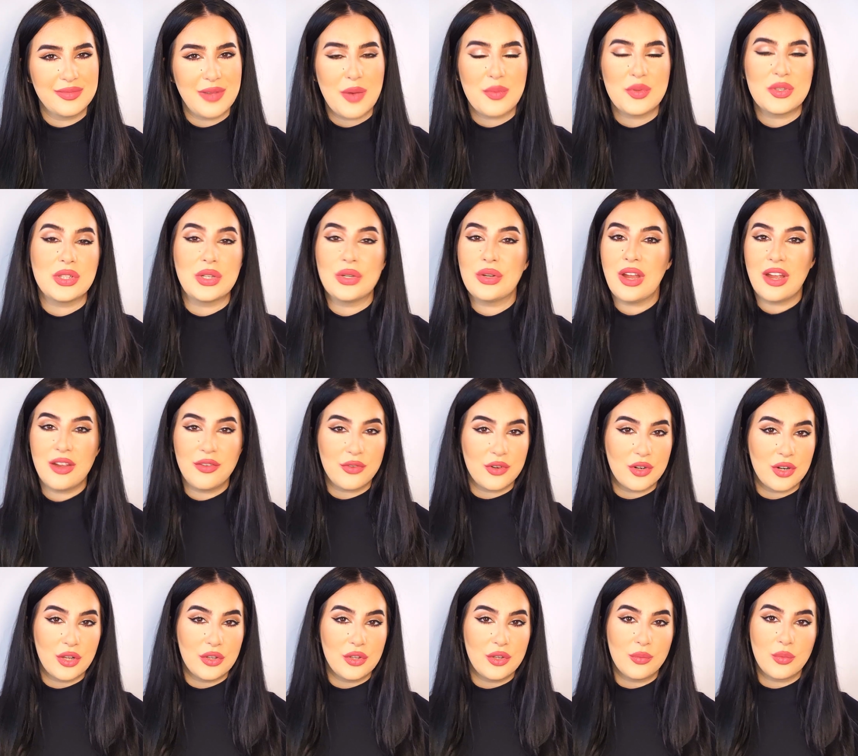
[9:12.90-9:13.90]
I'm sorry, I
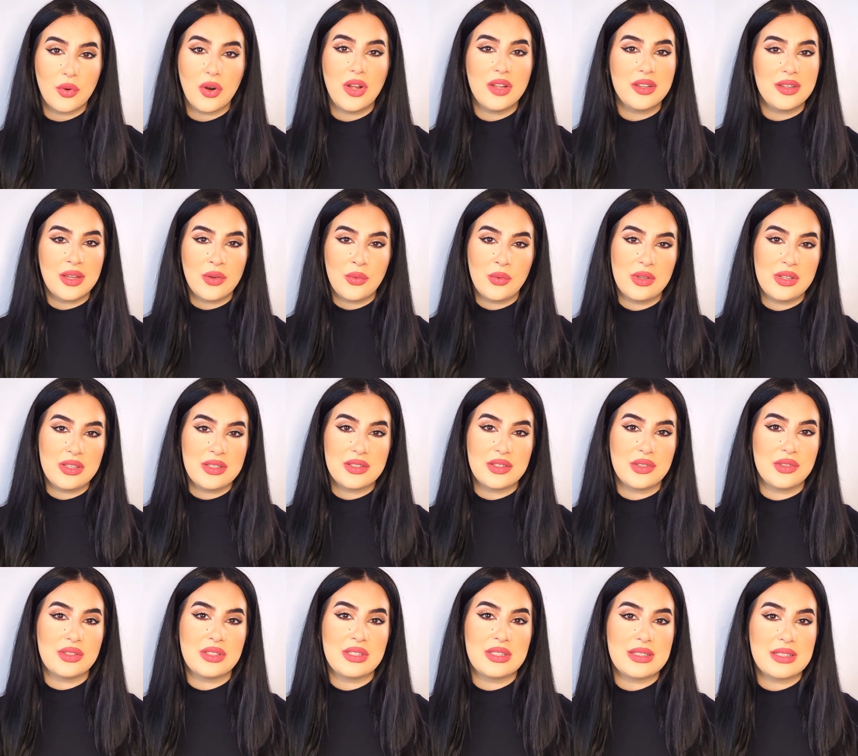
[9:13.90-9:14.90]
forgot the brand. I will
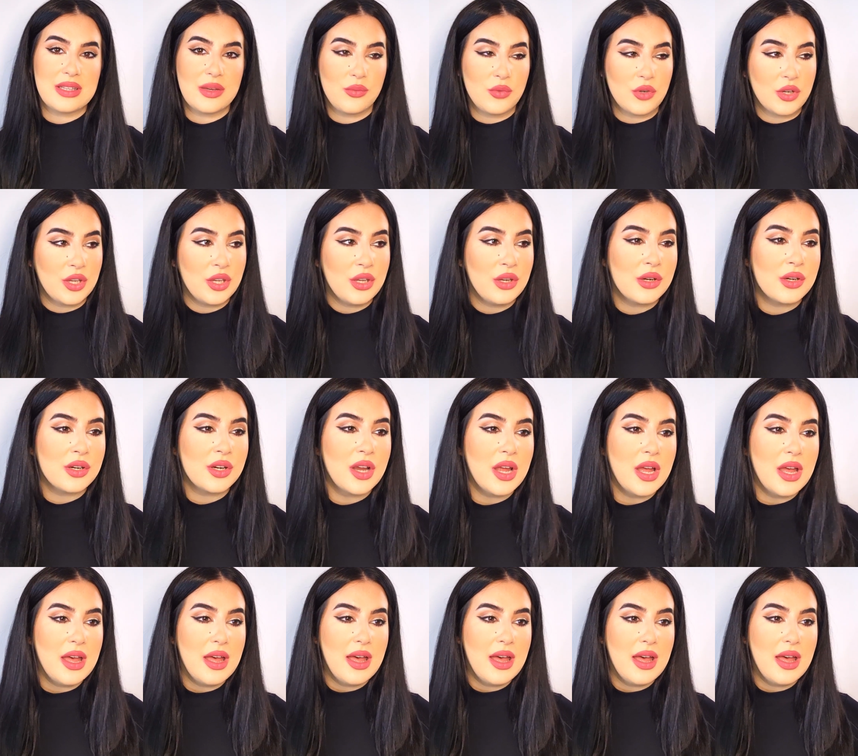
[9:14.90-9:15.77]
insert it somewhere here,